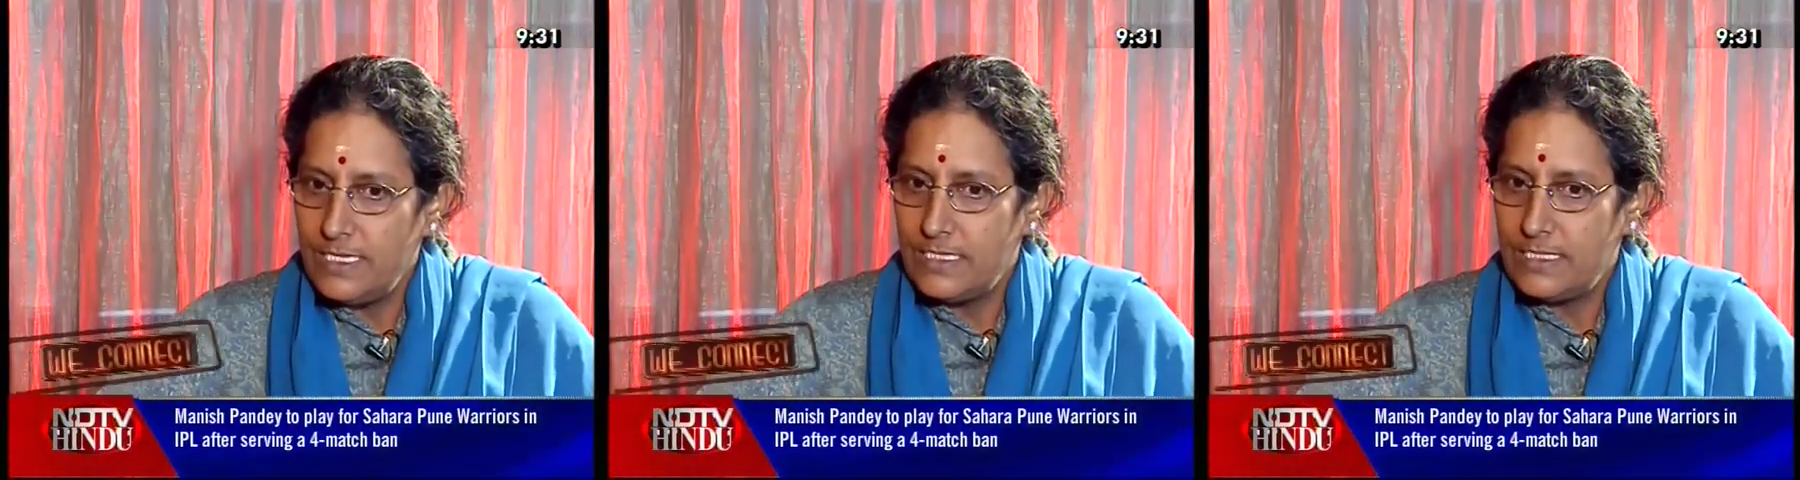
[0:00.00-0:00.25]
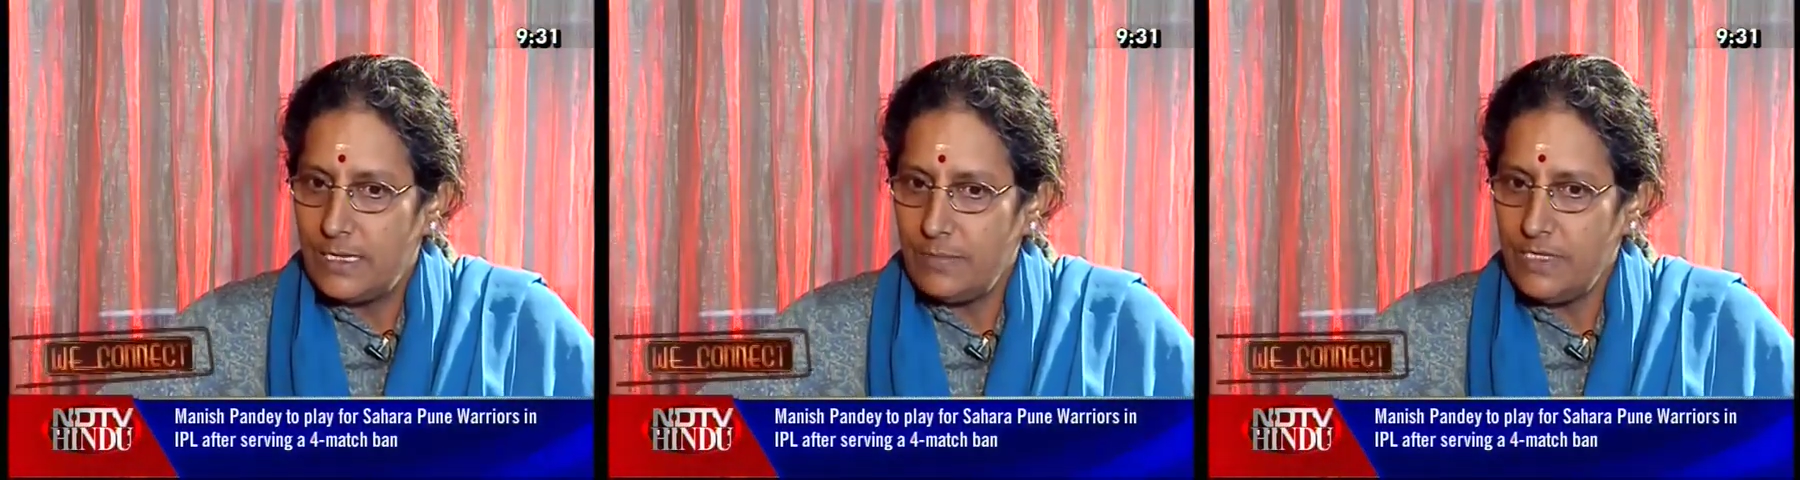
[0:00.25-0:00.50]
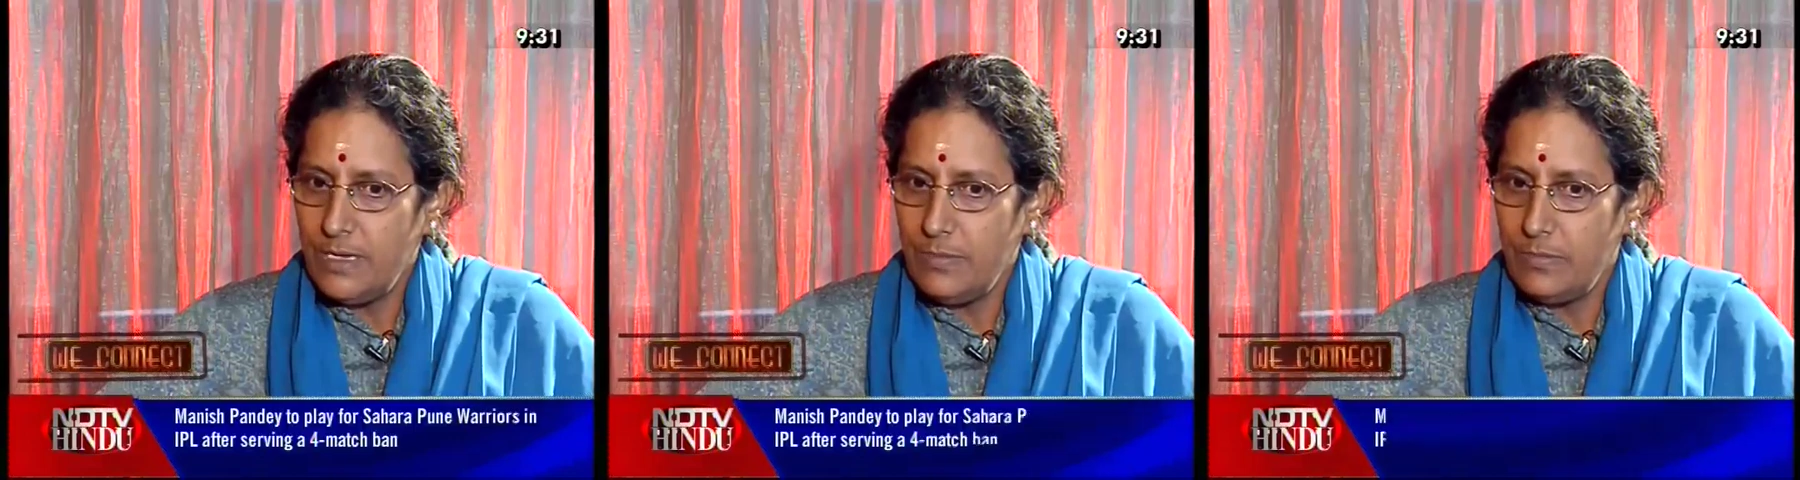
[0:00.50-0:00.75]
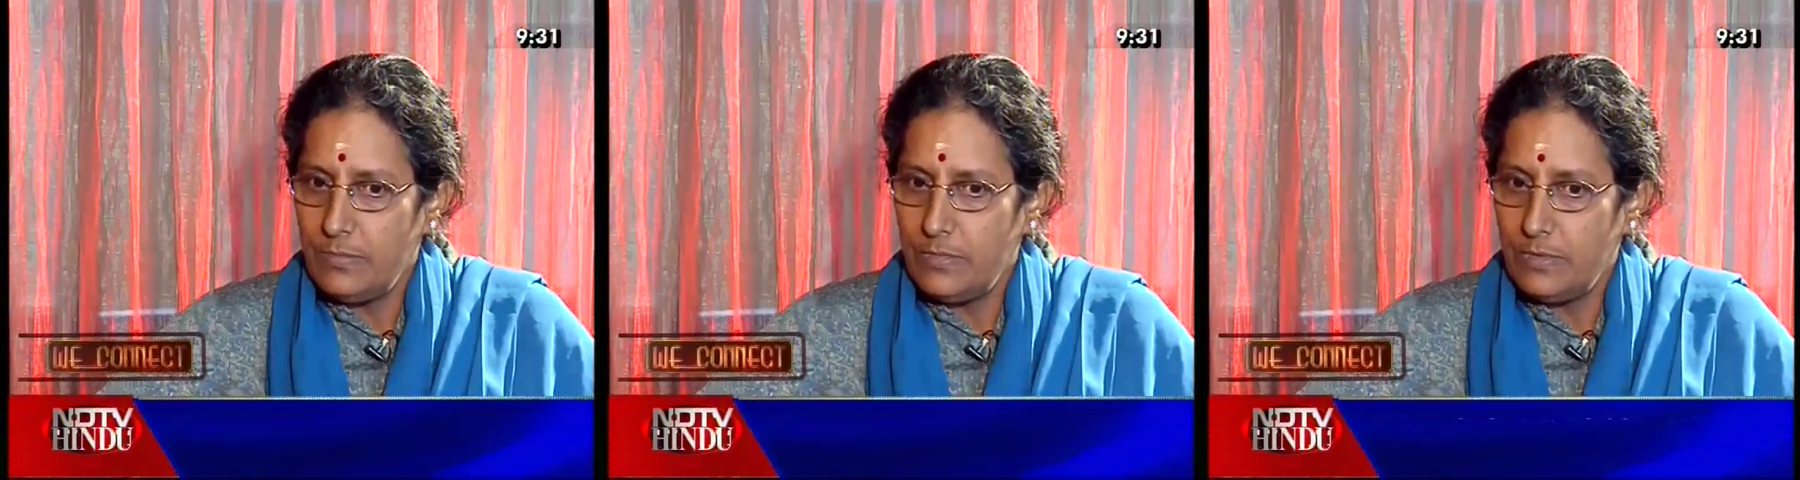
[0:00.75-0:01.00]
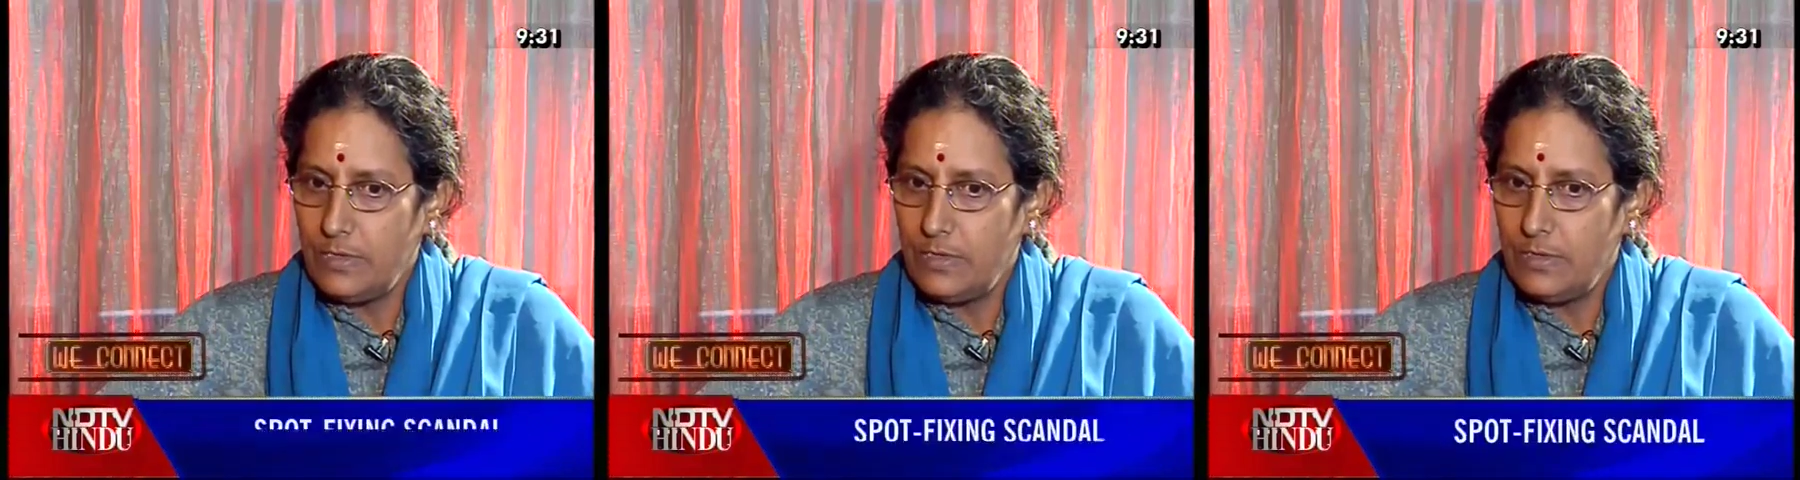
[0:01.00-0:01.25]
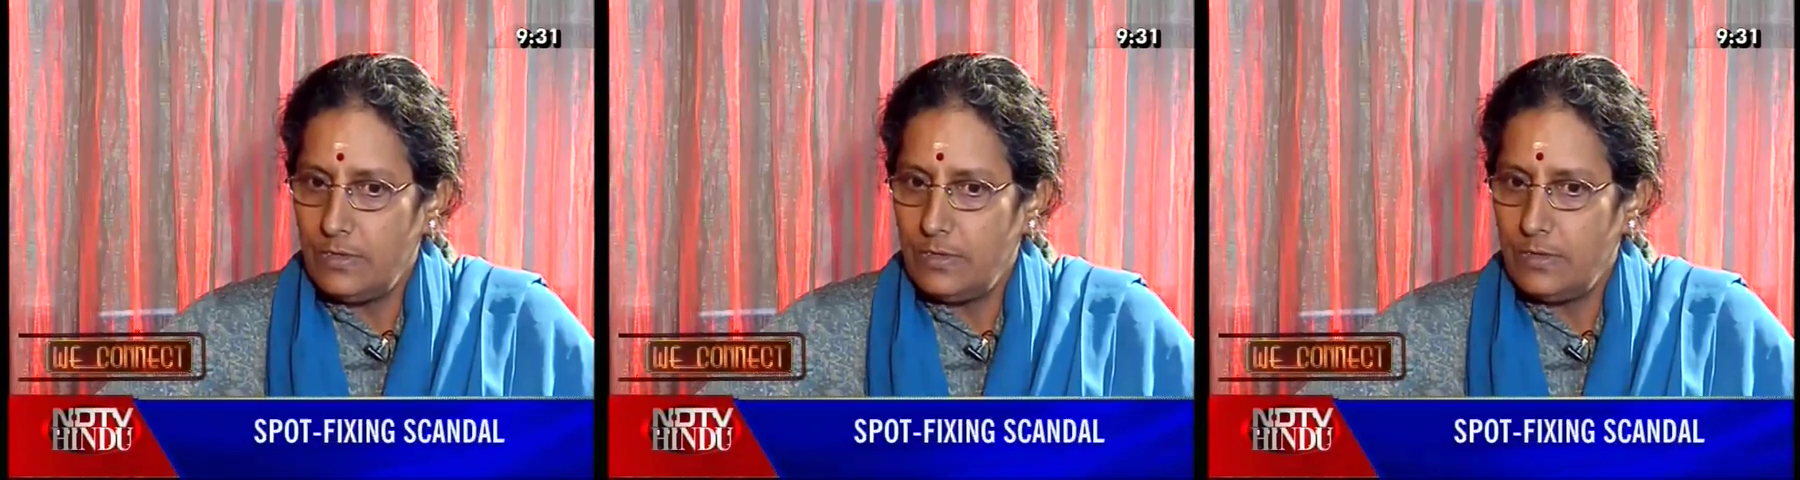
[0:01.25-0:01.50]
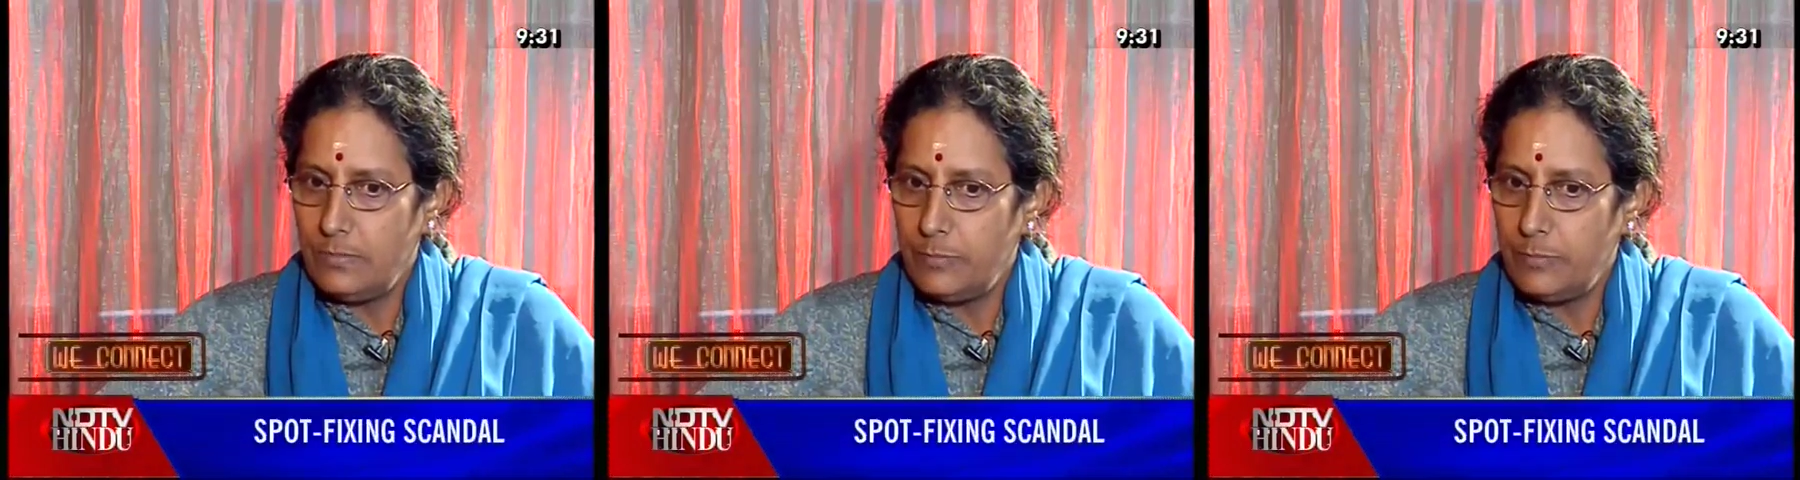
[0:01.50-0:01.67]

sometime the